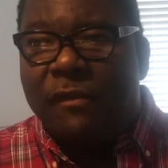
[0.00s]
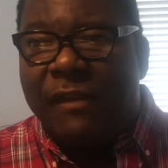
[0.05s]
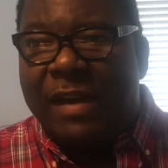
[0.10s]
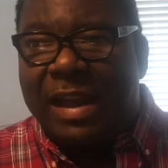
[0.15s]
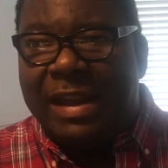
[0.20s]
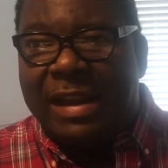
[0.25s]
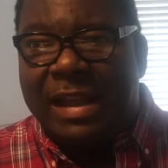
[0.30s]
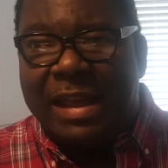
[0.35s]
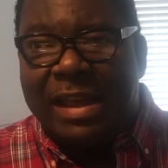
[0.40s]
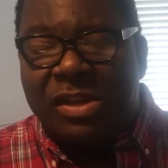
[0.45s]

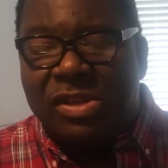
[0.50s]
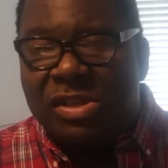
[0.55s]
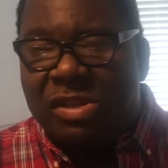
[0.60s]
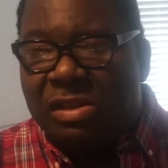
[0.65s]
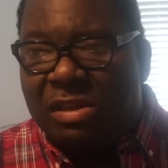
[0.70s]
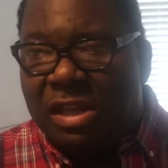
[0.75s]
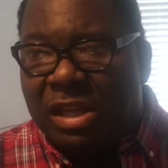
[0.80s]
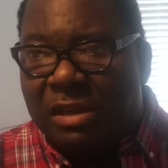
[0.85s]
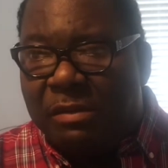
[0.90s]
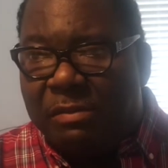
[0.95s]

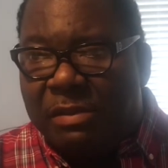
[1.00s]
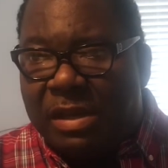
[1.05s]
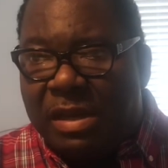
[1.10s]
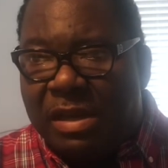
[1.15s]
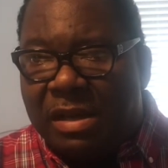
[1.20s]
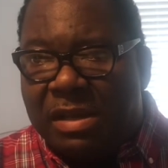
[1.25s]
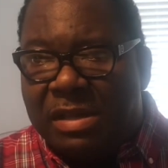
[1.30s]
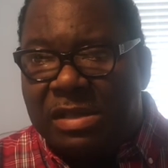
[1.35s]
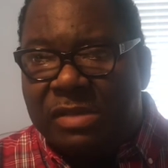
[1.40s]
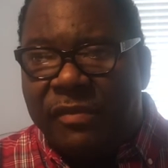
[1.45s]
financially
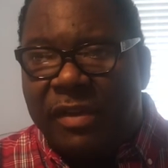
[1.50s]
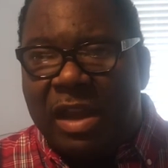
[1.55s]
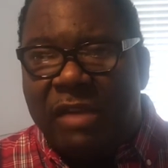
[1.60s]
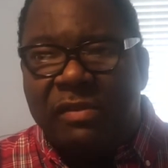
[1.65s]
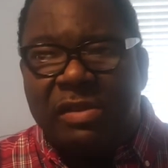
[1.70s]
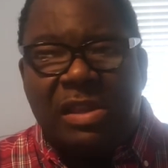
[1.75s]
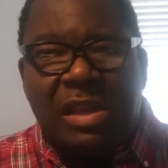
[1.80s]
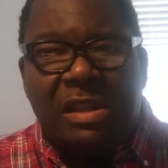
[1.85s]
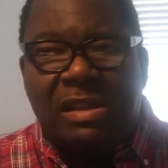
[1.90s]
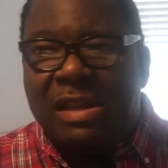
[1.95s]
because of
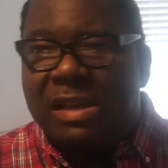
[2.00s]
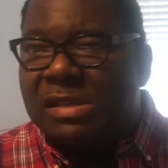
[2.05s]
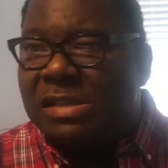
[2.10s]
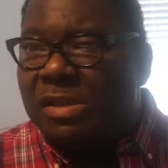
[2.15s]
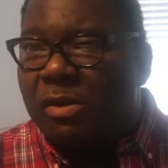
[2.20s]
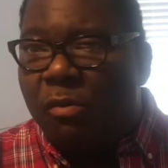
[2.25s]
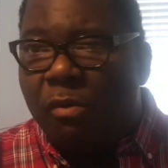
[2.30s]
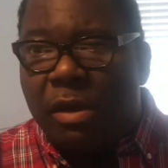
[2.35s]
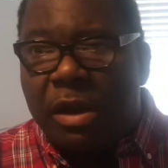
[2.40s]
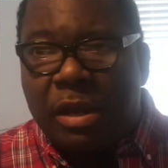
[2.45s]
everything that's
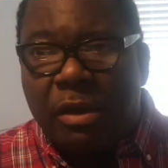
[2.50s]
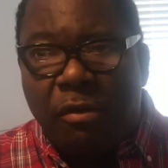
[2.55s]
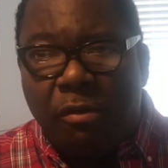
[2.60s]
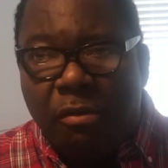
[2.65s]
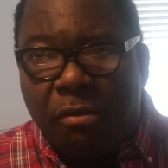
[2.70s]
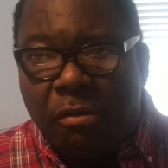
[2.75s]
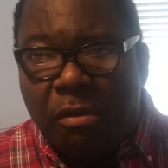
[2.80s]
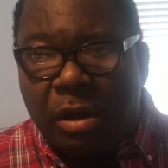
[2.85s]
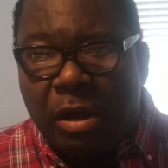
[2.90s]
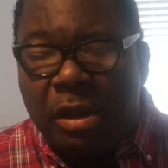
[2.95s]
going
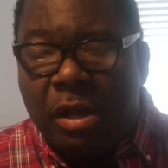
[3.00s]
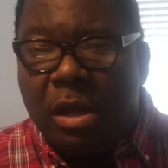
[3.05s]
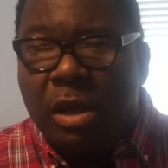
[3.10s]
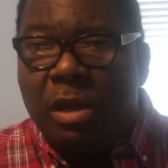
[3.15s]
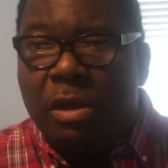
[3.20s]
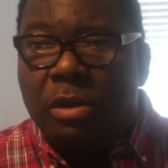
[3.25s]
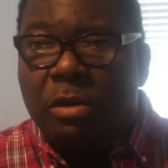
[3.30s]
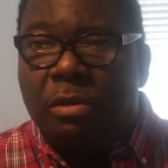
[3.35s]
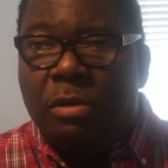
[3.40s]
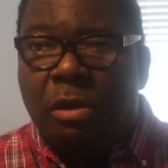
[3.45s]
on,
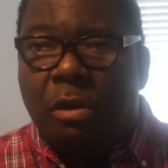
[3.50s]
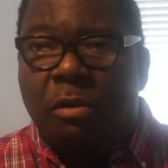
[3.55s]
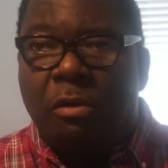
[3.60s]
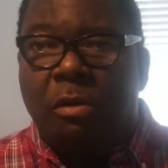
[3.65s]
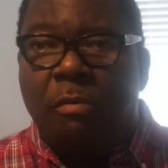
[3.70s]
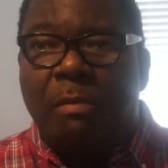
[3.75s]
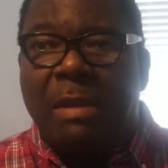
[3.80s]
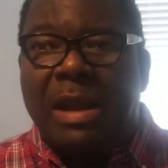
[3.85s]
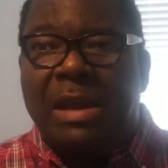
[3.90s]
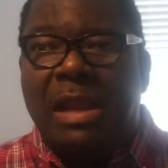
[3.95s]
you know, who
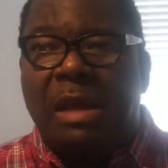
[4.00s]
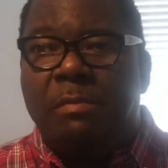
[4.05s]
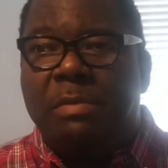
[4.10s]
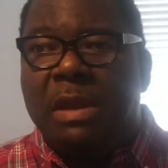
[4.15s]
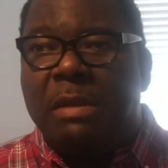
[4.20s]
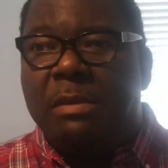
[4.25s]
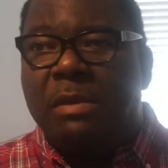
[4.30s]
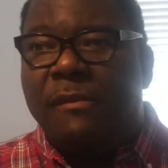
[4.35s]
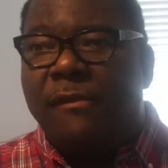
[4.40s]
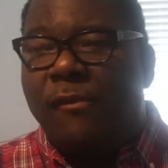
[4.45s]
might not be able
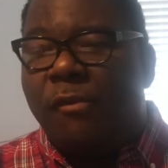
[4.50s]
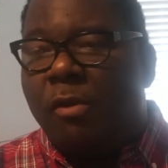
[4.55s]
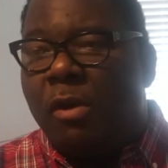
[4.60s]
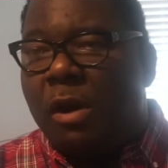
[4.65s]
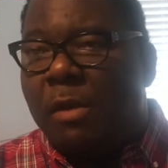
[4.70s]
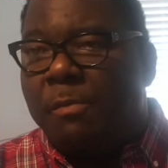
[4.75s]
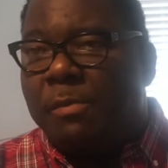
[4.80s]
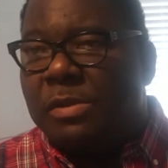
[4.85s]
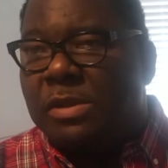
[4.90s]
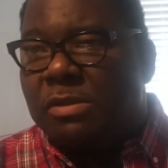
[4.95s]
to afford
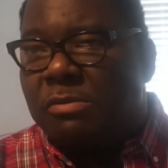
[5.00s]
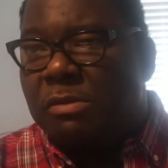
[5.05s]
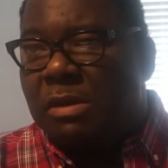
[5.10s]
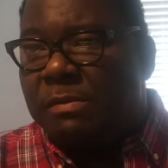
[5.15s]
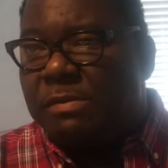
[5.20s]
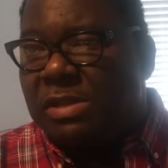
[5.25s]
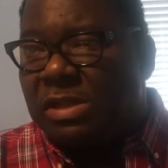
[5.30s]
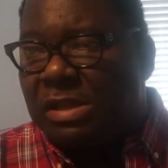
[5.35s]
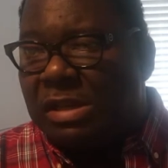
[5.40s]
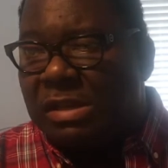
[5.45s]

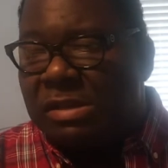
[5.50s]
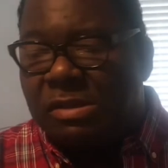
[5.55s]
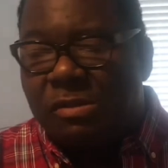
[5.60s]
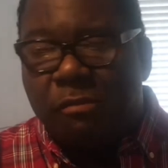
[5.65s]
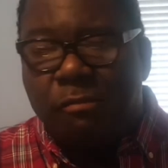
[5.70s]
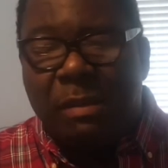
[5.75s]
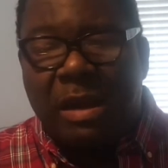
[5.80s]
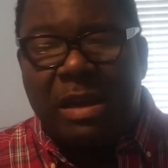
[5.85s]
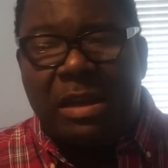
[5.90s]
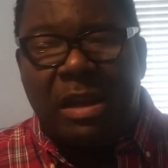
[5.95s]
prescriptions, who
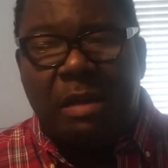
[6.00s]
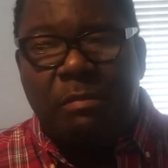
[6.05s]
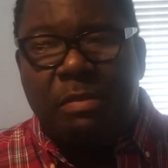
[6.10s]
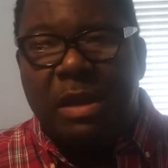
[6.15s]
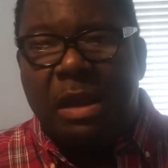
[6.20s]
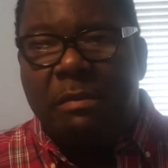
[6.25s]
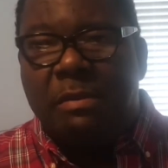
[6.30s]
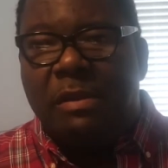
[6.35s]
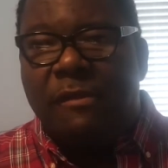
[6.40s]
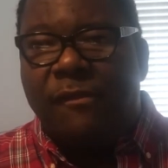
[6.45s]
might not be
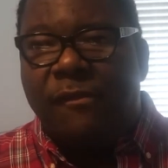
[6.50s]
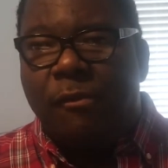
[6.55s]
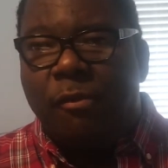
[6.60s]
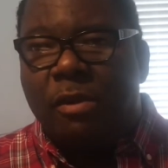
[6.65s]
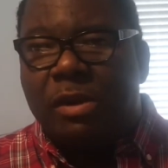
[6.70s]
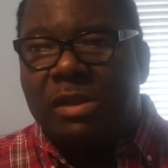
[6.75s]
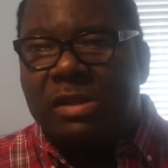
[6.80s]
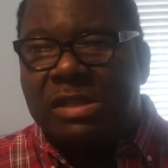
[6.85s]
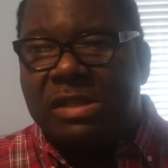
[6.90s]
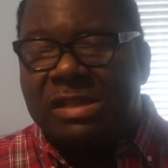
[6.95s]
able to
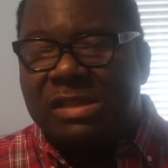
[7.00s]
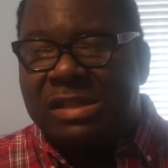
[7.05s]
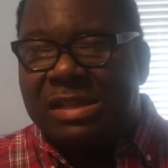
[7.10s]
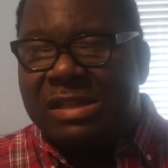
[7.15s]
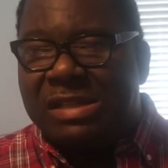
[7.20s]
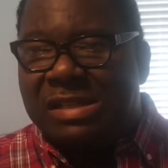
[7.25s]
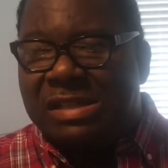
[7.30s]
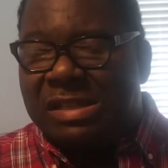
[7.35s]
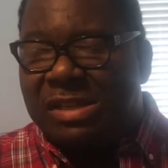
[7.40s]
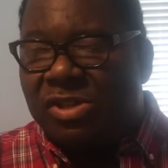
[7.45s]
afford just the
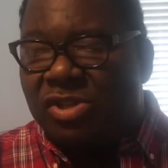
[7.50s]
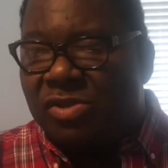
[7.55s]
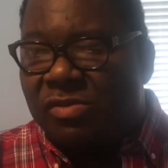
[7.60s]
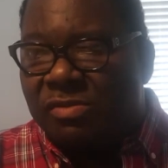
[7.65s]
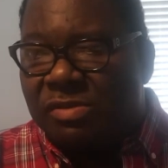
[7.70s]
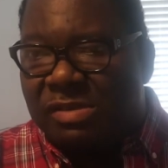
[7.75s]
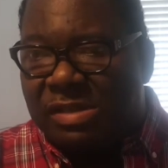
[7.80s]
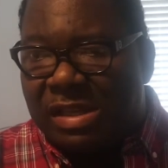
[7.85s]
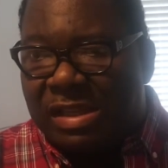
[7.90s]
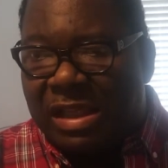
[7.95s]

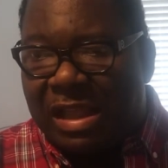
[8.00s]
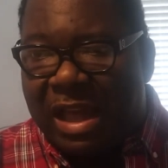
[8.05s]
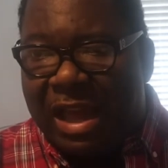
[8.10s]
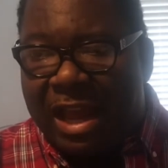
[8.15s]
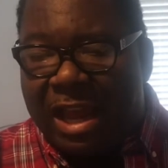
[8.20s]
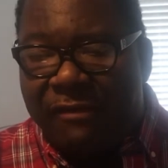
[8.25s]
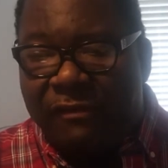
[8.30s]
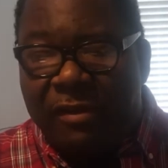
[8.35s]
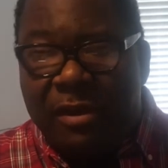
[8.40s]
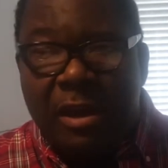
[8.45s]
essentials in life,
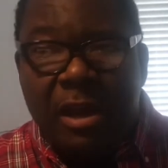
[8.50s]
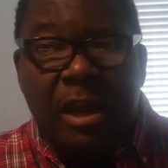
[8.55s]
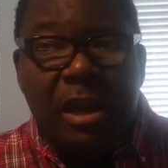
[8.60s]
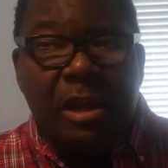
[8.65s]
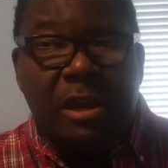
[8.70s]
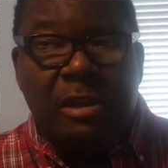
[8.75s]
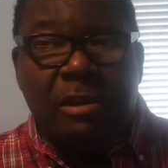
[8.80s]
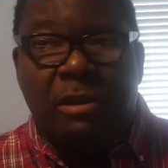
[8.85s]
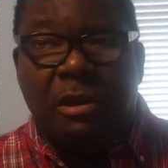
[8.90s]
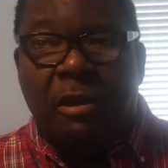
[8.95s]

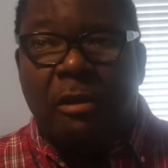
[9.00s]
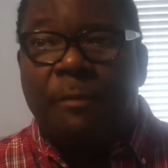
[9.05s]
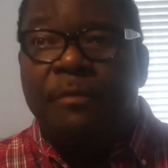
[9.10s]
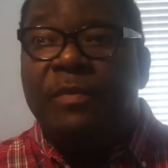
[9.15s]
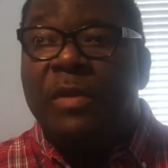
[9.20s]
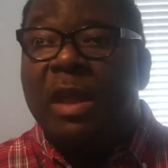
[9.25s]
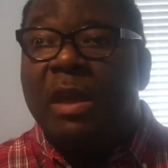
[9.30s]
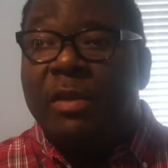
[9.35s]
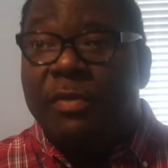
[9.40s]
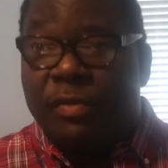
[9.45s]
you know,
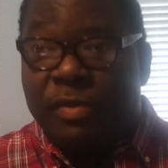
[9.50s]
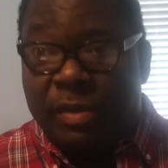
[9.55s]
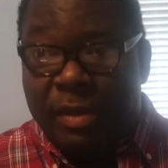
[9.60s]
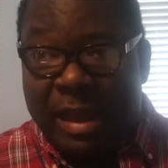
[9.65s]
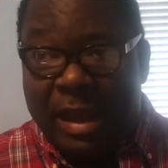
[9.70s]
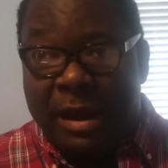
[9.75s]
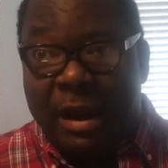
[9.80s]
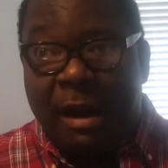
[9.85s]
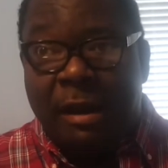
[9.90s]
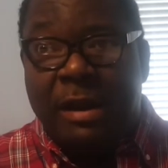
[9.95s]

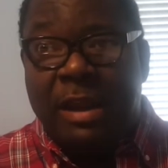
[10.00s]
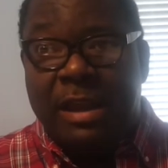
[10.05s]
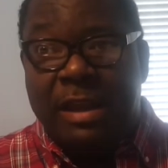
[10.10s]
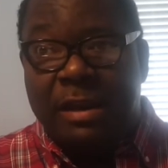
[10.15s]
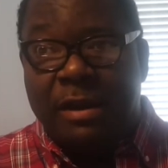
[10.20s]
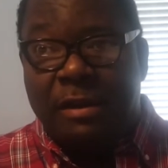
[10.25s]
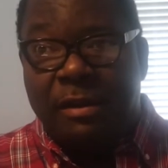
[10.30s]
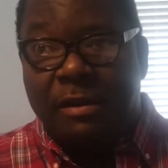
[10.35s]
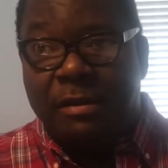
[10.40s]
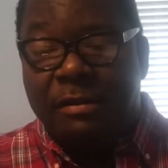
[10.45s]
they're
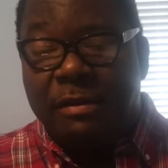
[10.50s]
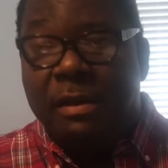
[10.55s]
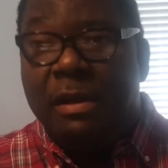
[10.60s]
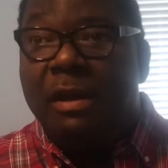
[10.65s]
here